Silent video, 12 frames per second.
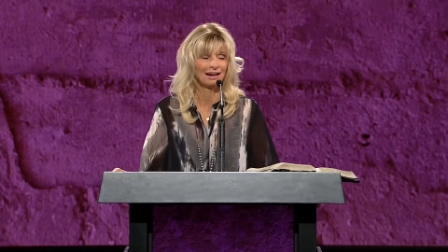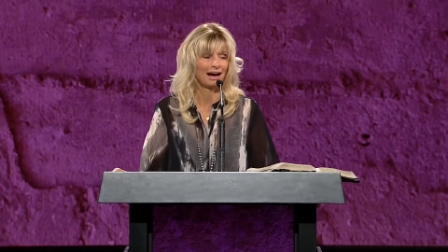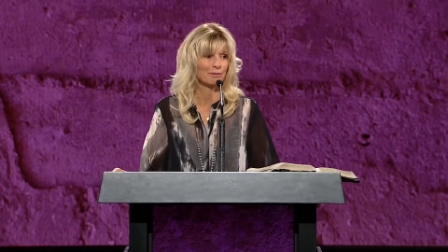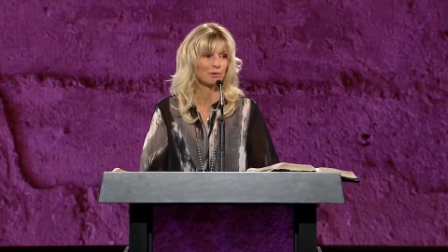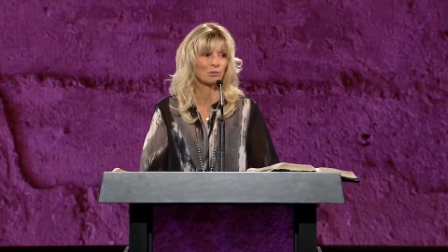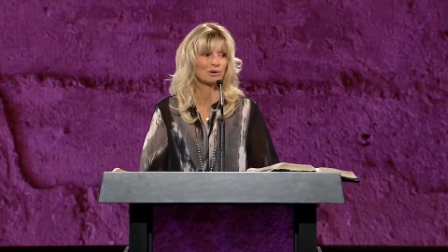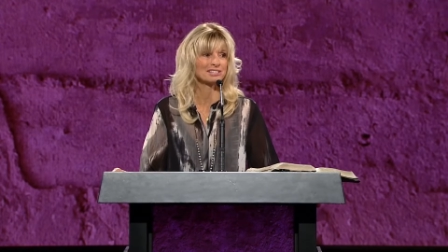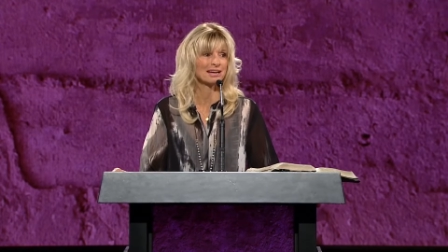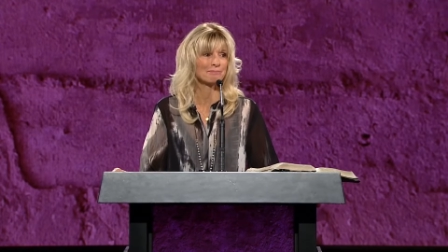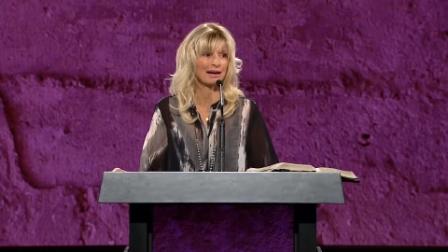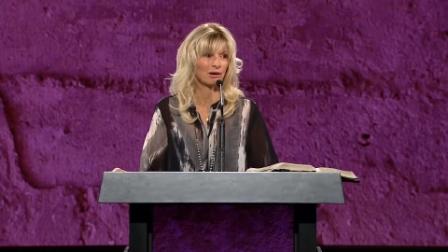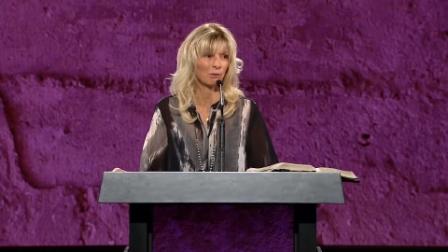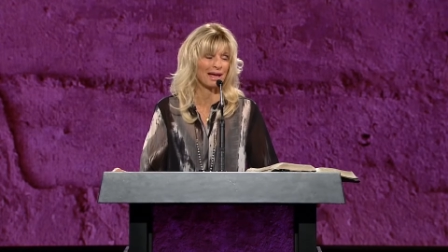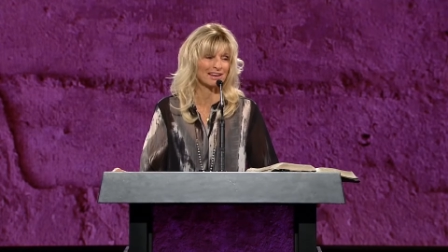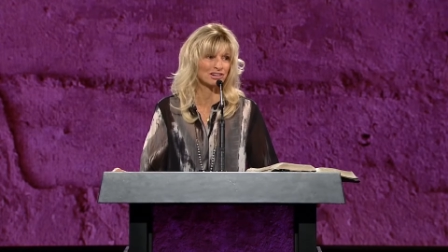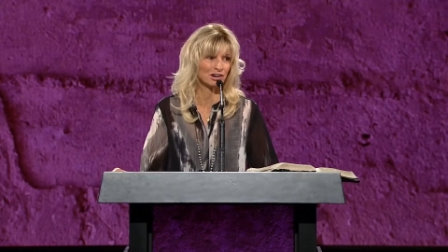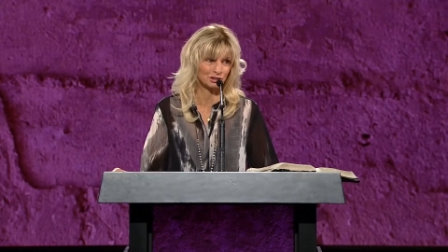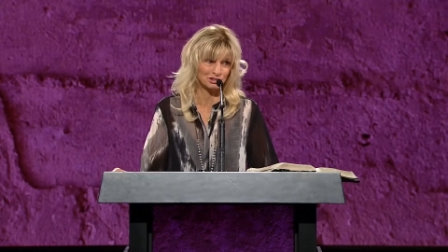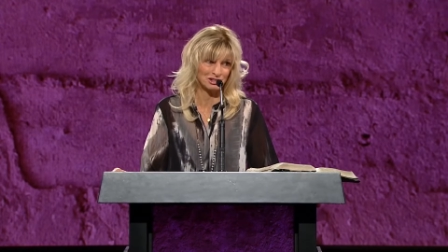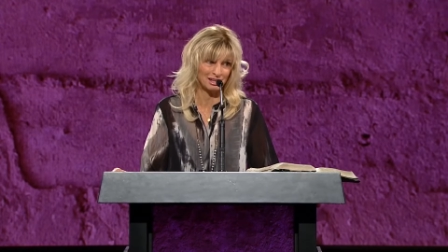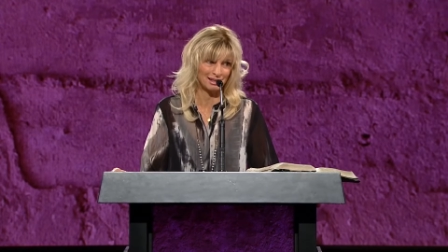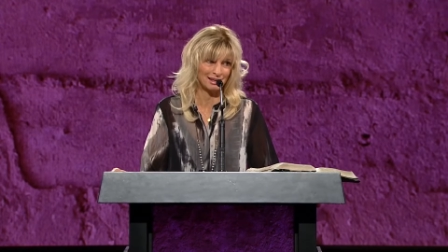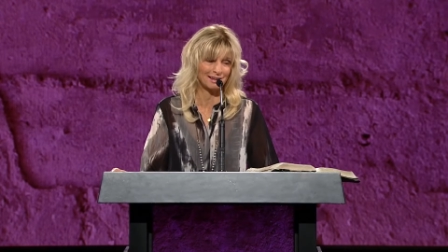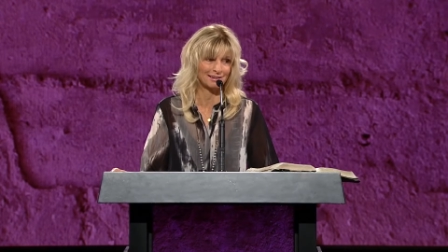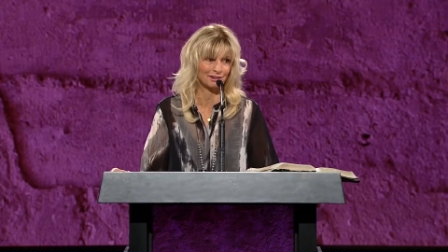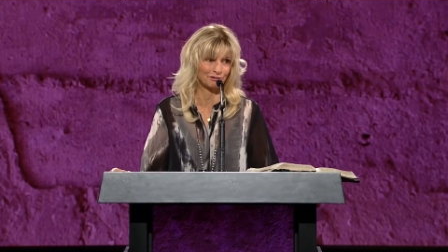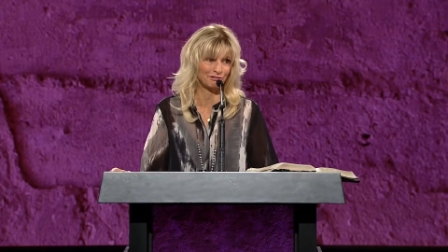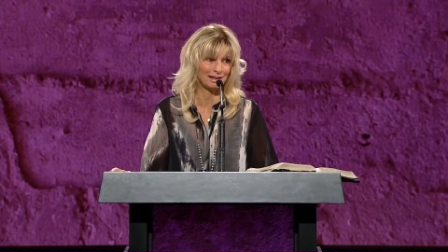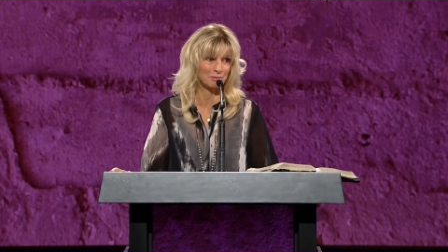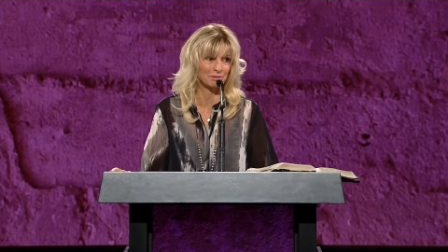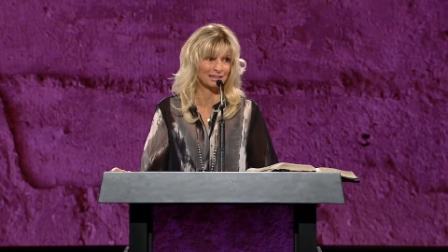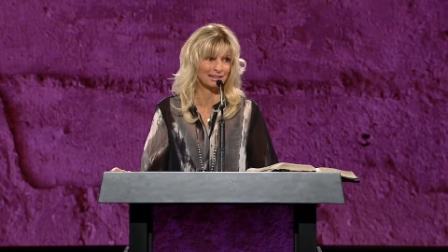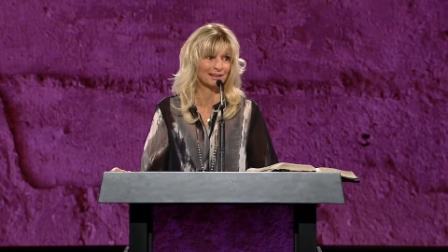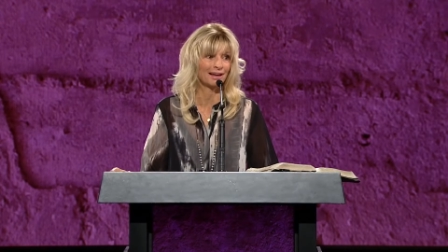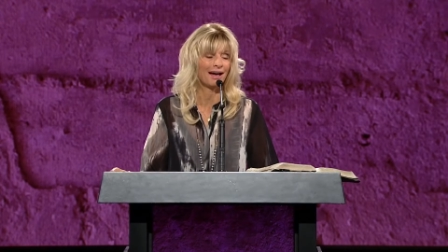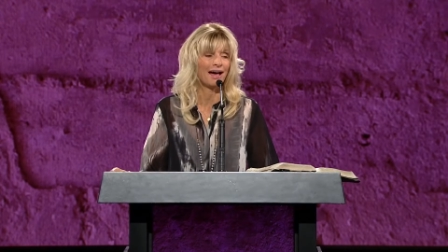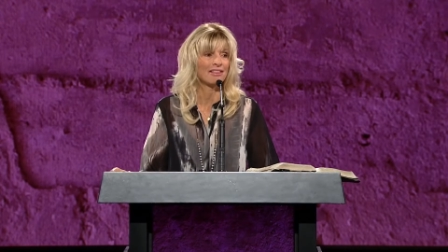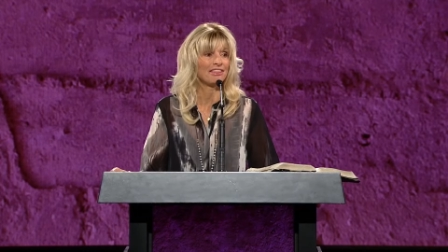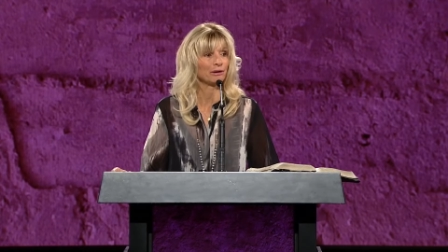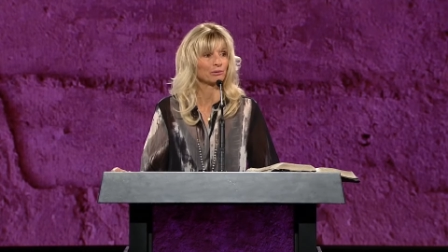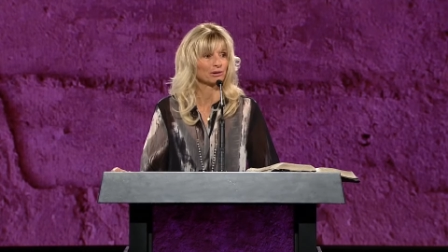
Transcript: I remember one time my granddaughter and their family, they were,